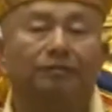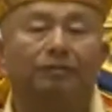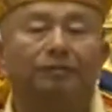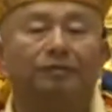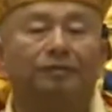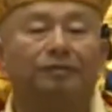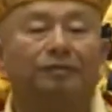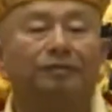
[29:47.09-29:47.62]
is
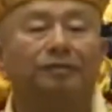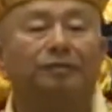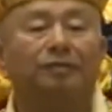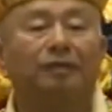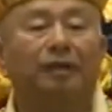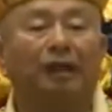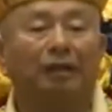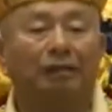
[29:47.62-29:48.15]
the
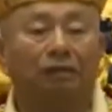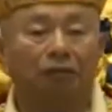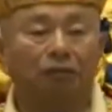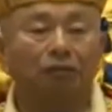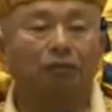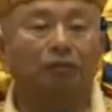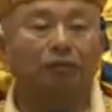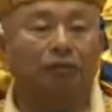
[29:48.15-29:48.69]
mudra
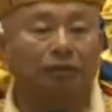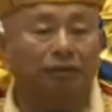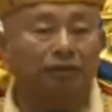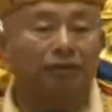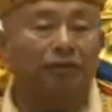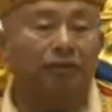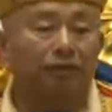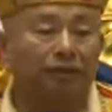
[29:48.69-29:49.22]
of
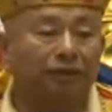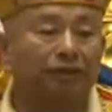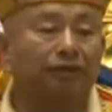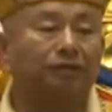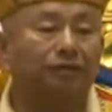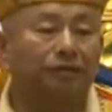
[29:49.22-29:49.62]
Tara.